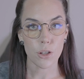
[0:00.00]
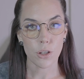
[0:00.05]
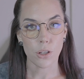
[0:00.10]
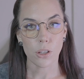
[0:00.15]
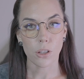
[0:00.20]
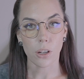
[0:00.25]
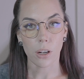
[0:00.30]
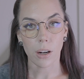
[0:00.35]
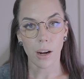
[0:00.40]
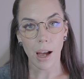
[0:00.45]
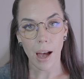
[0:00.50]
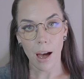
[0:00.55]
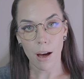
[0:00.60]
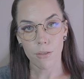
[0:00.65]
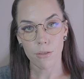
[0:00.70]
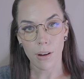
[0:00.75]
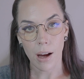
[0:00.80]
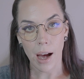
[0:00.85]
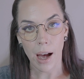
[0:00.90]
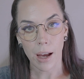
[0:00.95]
to your
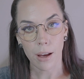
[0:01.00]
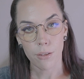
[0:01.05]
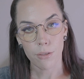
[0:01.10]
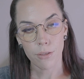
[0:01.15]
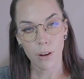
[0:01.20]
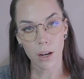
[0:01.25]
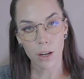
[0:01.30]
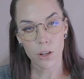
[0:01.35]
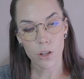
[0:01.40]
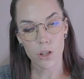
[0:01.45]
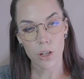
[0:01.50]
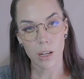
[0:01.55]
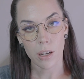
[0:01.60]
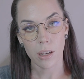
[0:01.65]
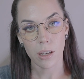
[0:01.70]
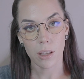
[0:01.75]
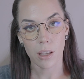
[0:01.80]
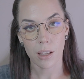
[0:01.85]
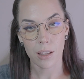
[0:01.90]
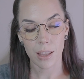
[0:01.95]
FI
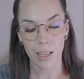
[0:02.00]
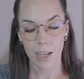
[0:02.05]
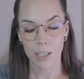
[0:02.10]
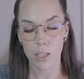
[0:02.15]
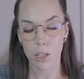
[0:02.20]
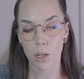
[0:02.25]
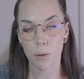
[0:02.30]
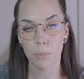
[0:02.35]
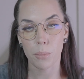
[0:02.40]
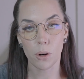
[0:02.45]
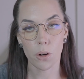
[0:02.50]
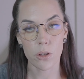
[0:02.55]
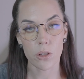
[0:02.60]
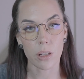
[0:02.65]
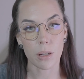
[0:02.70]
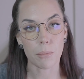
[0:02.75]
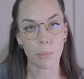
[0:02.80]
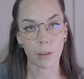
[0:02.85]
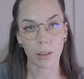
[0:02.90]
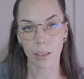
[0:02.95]
function, the things that you
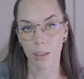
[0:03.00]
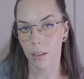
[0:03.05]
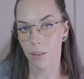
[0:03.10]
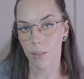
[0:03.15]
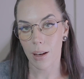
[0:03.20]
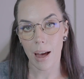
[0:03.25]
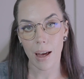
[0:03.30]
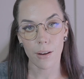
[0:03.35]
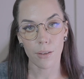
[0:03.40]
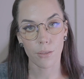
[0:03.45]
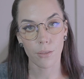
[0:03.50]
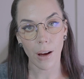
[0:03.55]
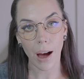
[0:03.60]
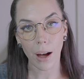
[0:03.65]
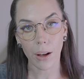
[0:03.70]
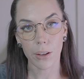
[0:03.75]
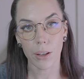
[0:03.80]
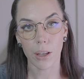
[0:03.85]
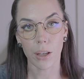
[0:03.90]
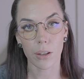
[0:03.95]
personally believe and
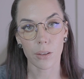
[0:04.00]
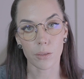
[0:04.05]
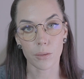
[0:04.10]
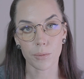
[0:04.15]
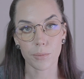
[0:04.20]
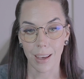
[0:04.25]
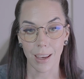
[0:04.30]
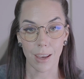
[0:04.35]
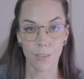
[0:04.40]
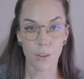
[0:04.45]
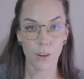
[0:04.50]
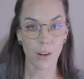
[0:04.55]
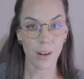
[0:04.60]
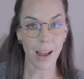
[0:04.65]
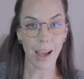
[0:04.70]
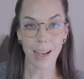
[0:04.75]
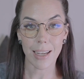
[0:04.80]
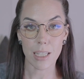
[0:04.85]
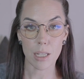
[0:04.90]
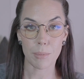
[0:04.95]
value. If you're an
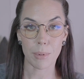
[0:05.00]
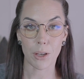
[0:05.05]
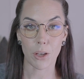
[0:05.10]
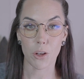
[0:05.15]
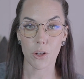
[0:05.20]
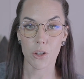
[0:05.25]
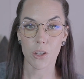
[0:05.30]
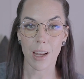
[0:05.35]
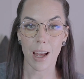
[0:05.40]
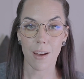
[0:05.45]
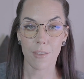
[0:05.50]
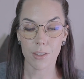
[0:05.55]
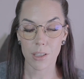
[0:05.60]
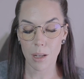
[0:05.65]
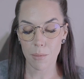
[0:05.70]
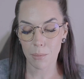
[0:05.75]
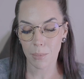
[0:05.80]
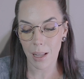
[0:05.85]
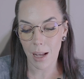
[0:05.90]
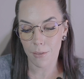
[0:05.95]
INTP, you should have
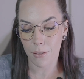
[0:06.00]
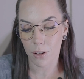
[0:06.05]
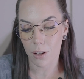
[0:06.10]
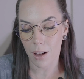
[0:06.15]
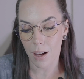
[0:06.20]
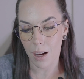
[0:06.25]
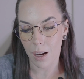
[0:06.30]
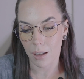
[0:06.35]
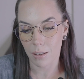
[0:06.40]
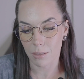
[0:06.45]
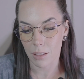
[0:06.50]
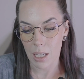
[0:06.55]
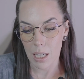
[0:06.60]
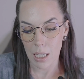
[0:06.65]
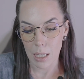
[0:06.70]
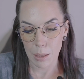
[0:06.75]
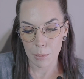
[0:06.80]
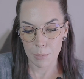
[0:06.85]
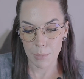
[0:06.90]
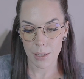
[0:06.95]
some level of
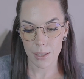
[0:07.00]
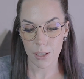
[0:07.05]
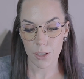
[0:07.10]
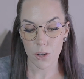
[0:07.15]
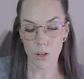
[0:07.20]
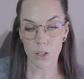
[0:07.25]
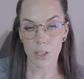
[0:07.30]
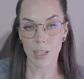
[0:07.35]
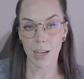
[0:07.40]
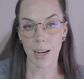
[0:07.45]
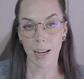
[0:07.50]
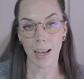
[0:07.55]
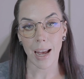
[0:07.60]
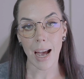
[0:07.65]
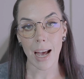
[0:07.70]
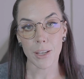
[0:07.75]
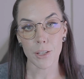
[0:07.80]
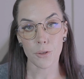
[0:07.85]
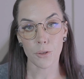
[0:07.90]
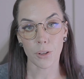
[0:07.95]
misunderstanding
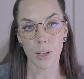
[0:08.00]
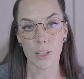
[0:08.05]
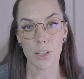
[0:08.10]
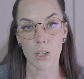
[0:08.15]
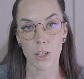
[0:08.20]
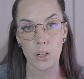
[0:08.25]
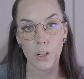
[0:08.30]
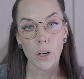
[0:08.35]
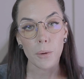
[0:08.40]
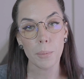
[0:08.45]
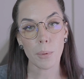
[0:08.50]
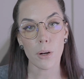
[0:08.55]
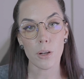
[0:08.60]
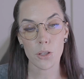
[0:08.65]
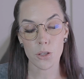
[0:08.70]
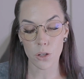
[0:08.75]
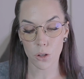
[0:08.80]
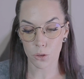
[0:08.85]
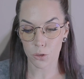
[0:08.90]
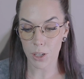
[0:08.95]
as it relates to your
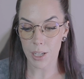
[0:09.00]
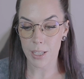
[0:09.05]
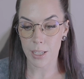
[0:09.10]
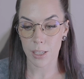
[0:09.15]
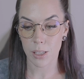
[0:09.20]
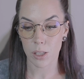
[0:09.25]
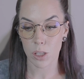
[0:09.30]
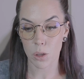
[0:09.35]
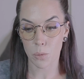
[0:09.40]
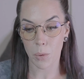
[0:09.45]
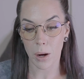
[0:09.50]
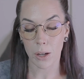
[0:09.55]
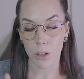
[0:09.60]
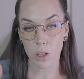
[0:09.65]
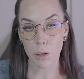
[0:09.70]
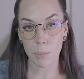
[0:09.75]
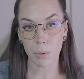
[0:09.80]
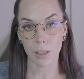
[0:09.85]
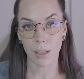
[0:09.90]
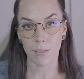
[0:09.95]
personal reasons the why
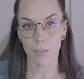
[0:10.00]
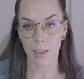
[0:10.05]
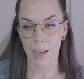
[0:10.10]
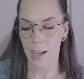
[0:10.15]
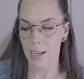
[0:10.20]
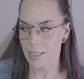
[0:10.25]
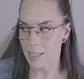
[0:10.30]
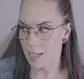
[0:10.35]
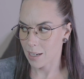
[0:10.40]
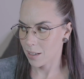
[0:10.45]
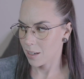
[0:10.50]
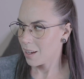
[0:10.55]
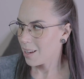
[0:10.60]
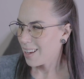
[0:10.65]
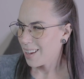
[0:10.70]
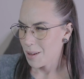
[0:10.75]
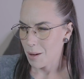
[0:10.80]
you believe things and